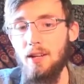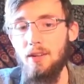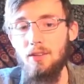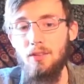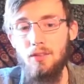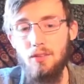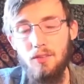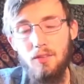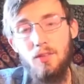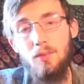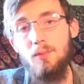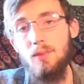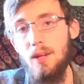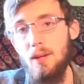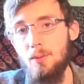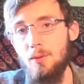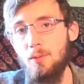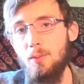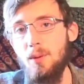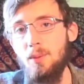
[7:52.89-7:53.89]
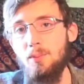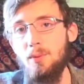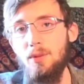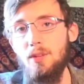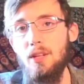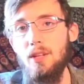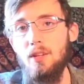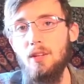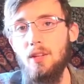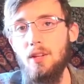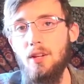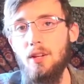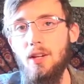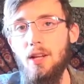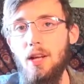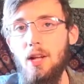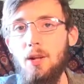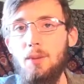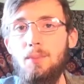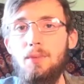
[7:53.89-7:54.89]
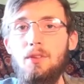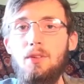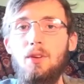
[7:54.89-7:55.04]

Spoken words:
and sometimes people need a little help.